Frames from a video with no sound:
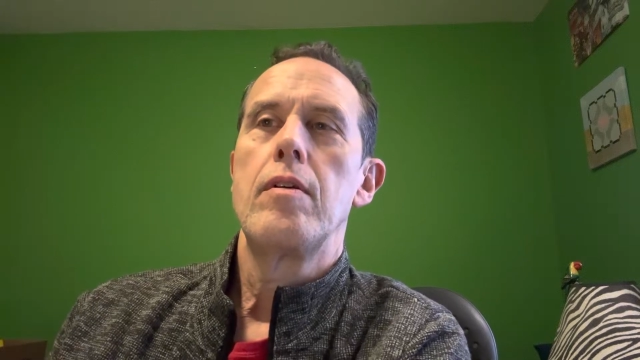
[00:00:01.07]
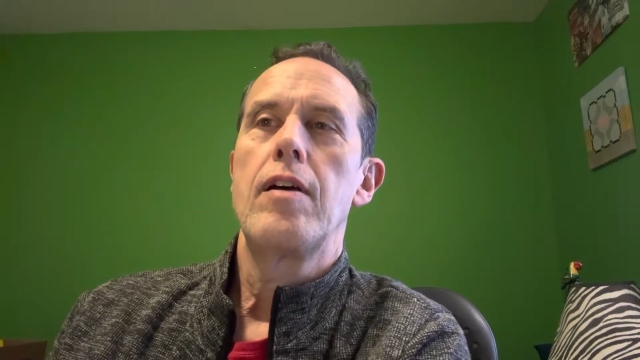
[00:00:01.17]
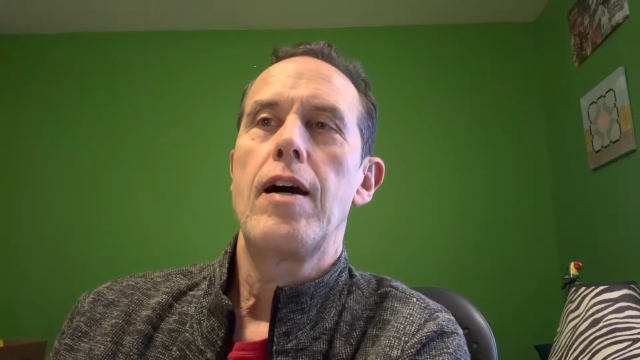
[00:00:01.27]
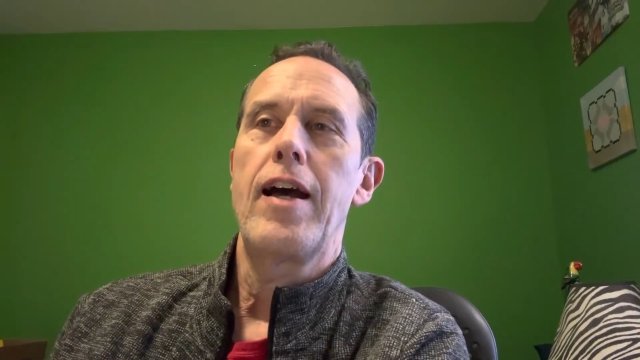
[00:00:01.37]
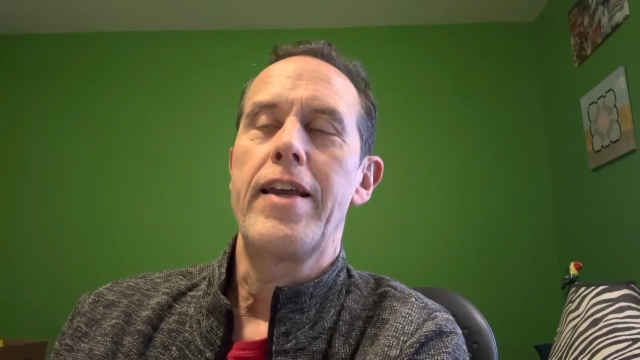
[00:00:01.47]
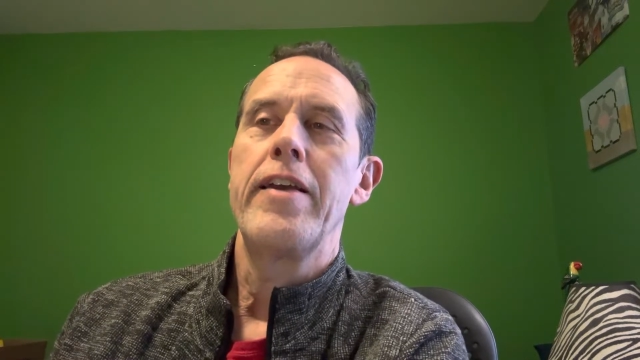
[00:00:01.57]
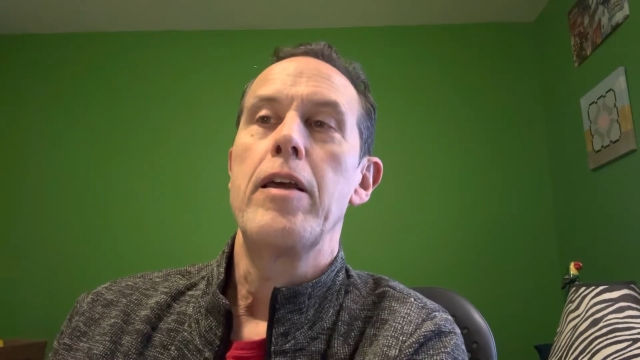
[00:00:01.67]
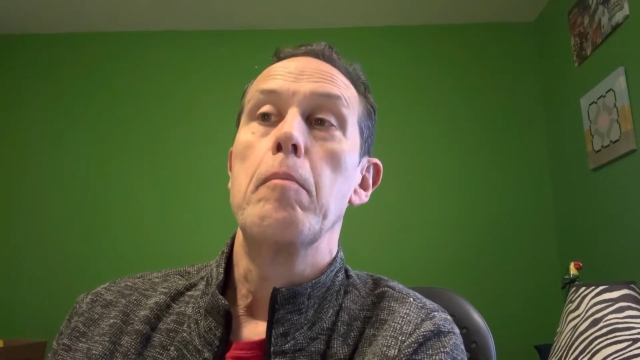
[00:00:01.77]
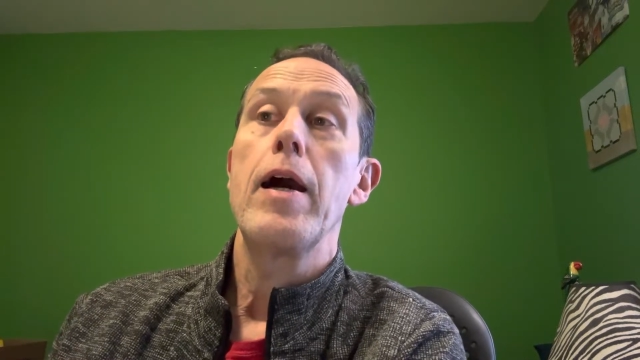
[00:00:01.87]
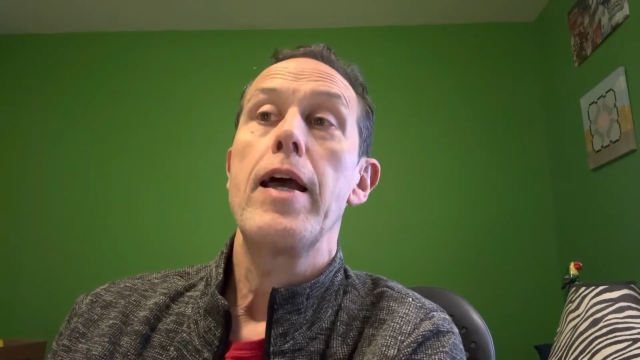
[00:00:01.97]
Hi. In
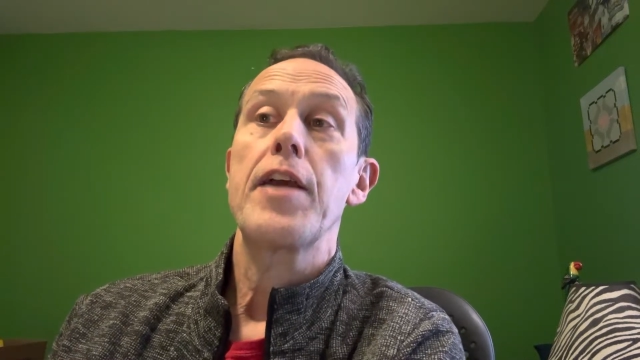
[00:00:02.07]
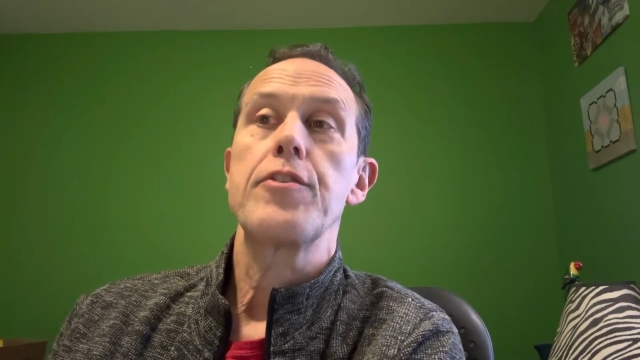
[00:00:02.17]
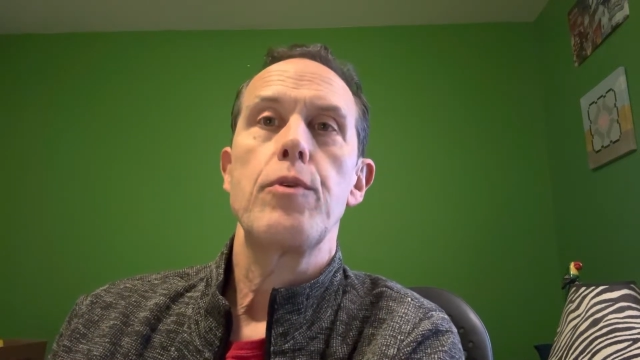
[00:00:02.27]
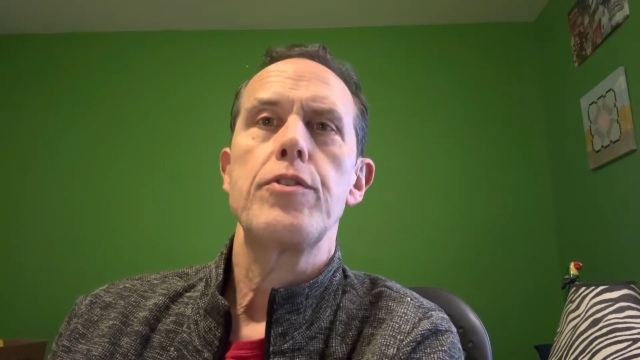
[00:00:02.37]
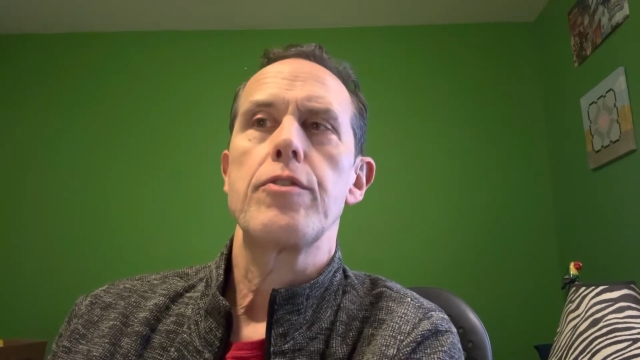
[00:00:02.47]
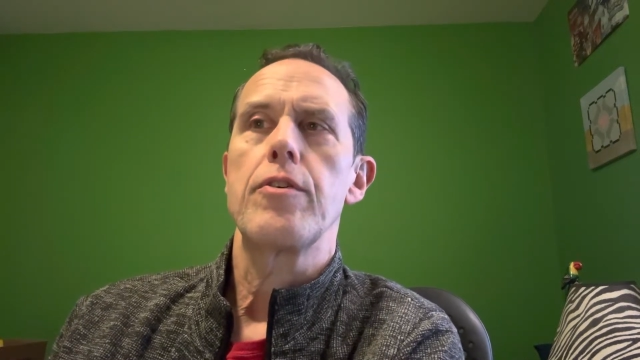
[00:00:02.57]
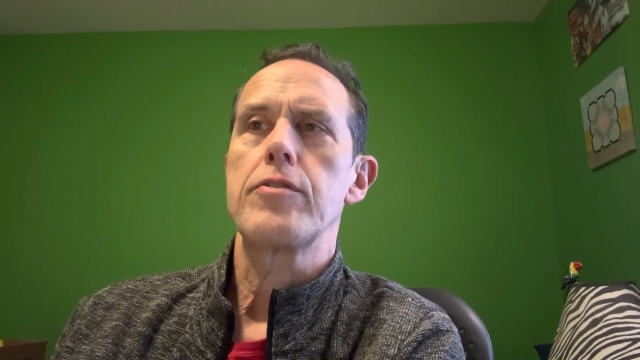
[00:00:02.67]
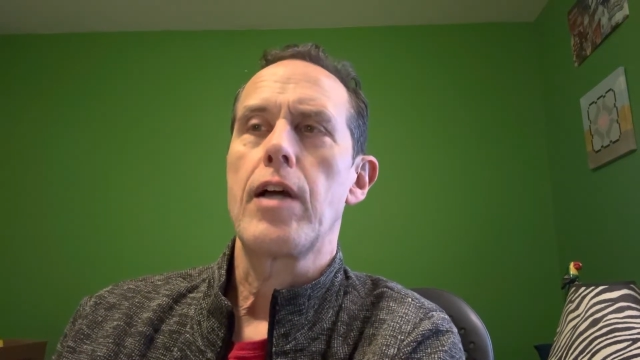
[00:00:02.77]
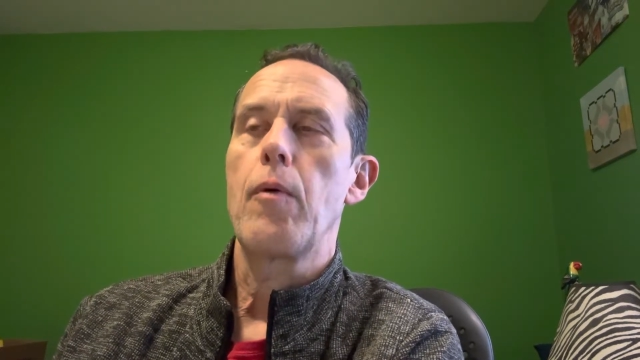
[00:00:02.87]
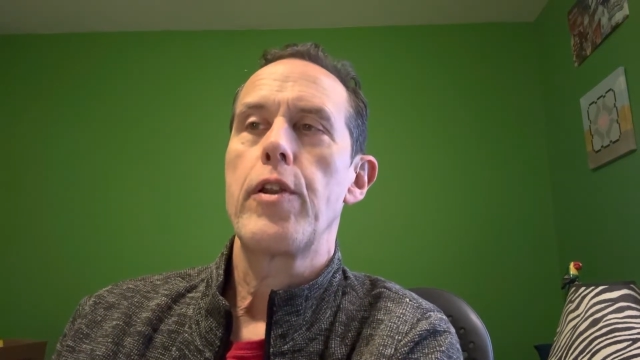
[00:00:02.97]
my action research,
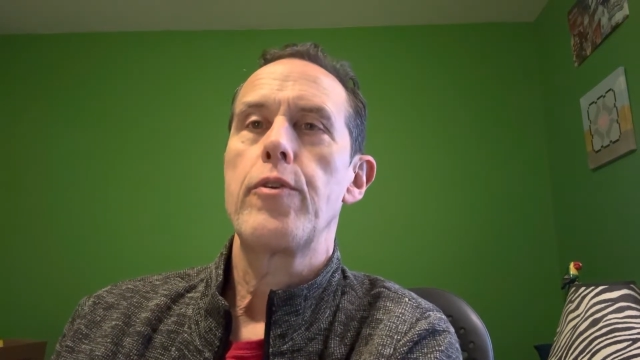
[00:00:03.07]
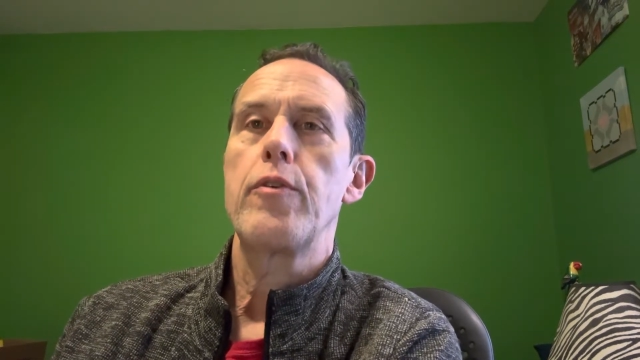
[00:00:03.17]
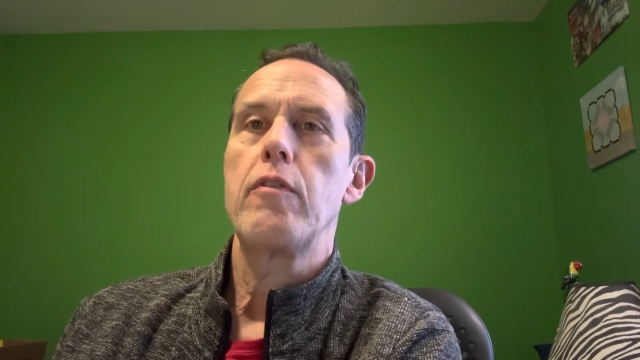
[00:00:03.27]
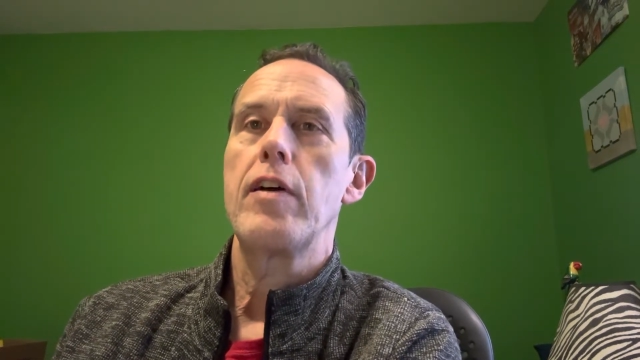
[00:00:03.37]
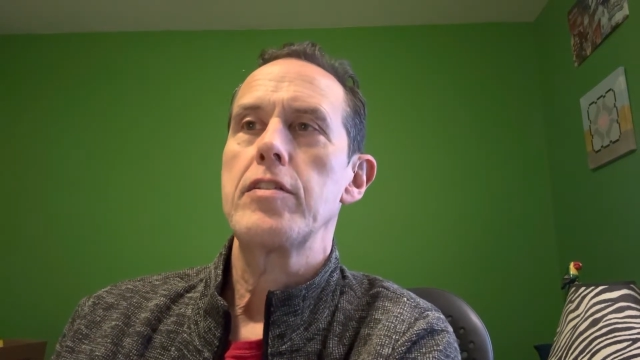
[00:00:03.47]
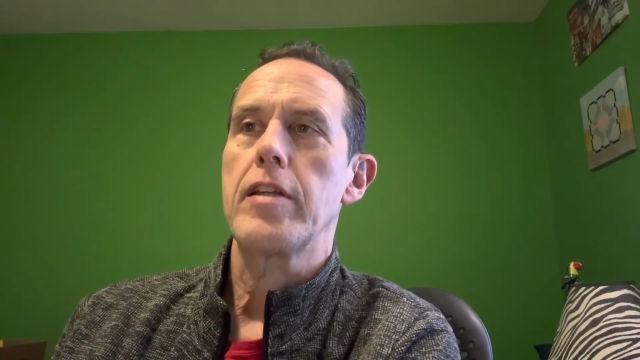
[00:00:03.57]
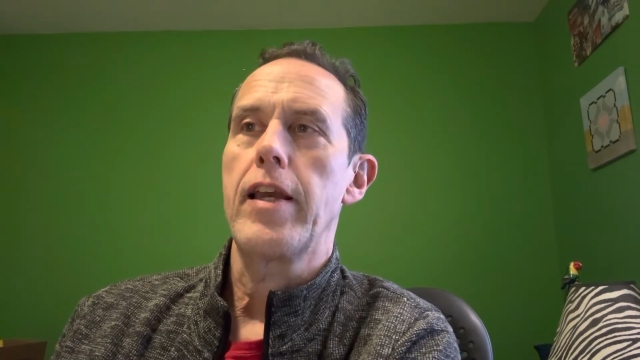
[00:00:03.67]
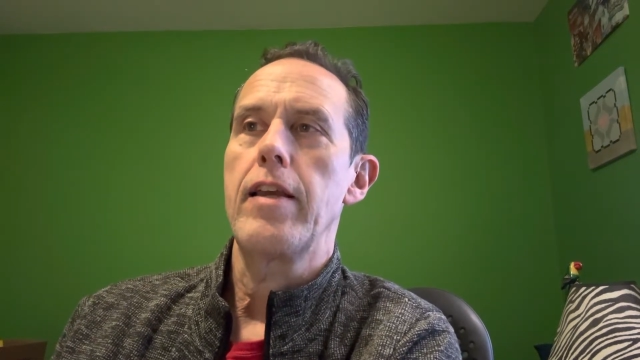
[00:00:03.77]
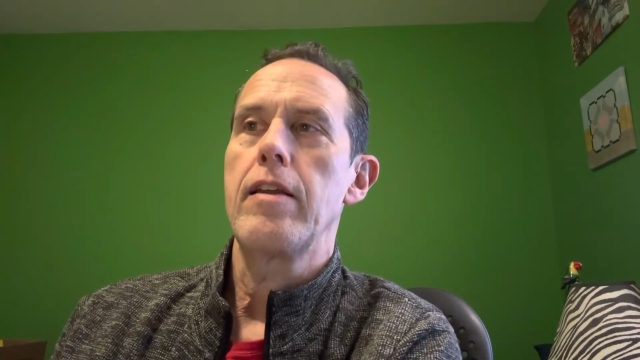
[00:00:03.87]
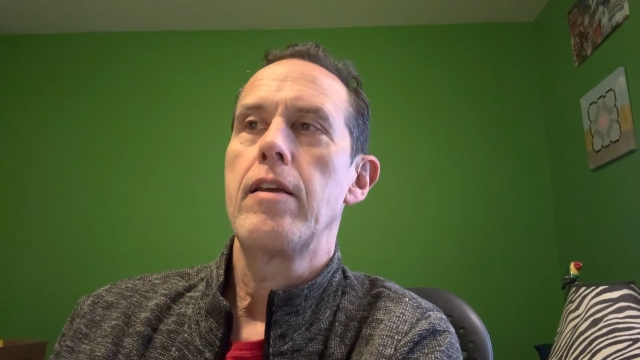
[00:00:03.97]
I wanted to
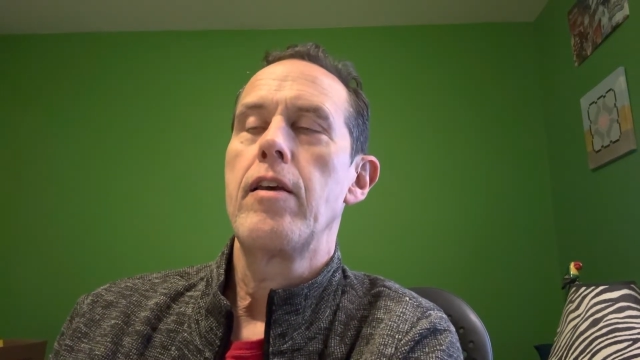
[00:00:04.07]
investigate